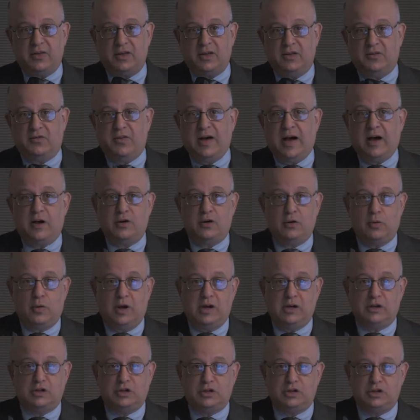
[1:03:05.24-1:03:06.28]
the
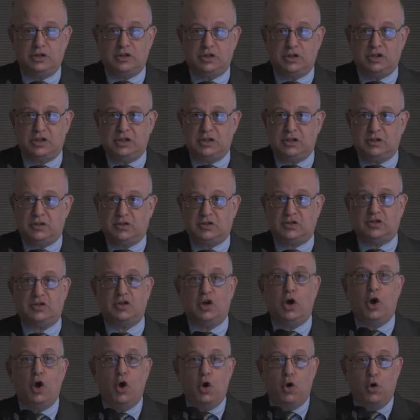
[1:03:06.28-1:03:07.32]
evaluation sheets
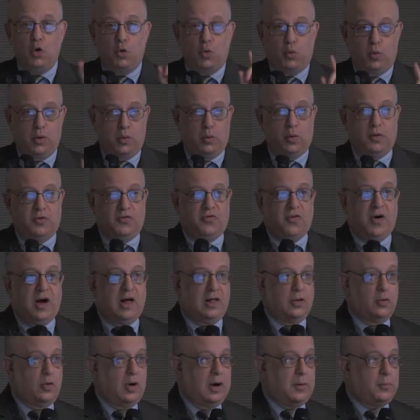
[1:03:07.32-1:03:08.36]
we will
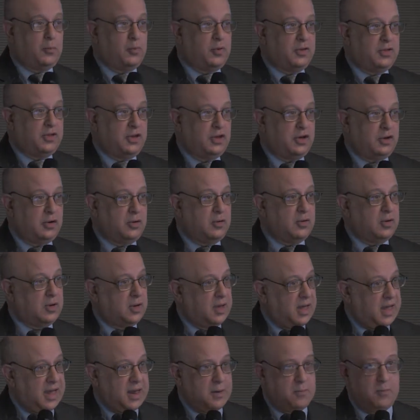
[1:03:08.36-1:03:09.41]
follow up with you,
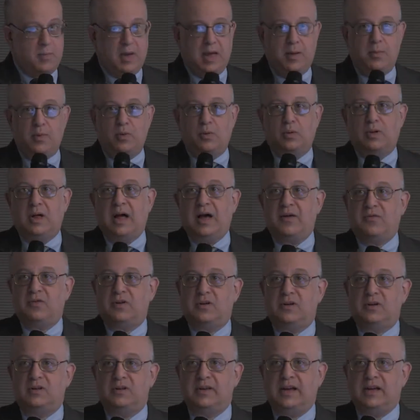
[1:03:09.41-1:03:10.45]
and maybe we'll have
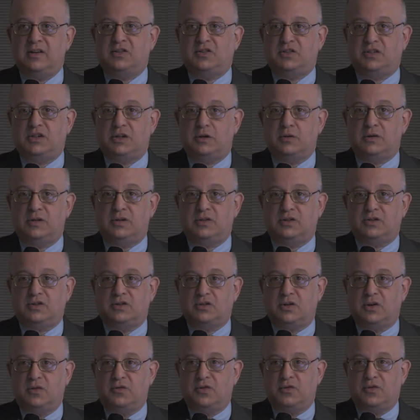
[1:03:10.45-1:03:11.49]
a nice
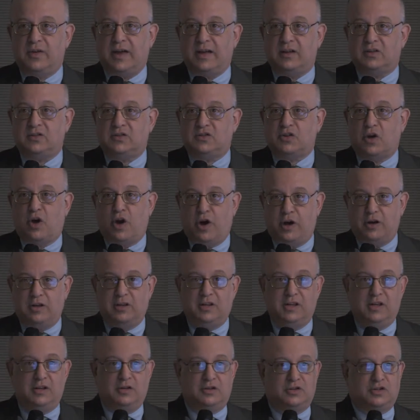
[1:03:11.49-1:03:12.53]
series of events on
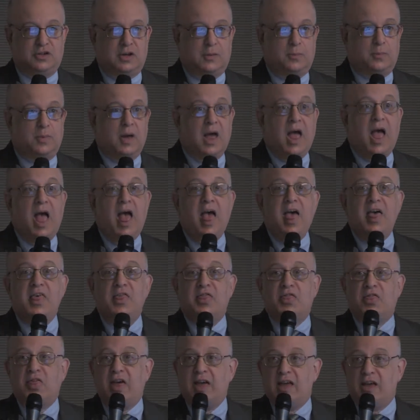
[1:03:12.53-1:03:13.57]
leadership.
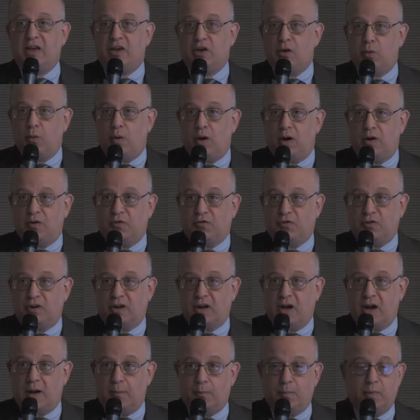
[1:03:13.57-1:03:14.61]
Thank you all for
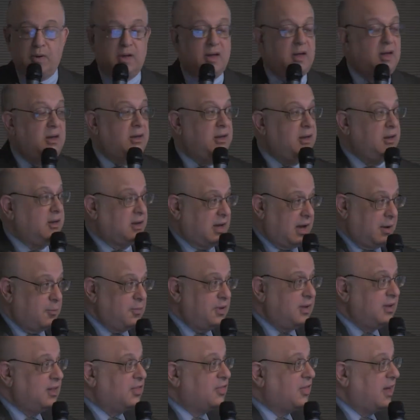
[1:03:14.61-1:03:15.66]
coming.
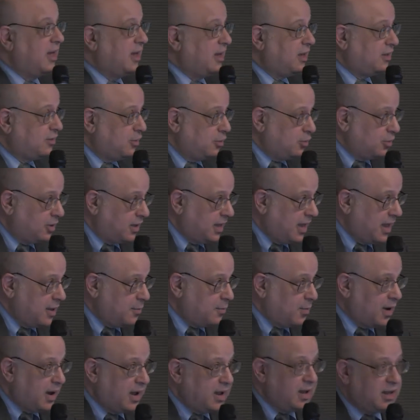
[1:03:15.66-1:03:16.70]
Thank you
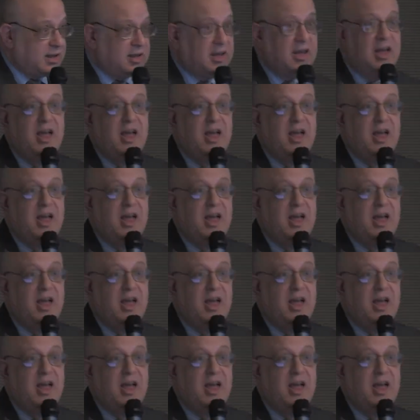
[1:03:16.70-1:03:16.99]
again, Mike.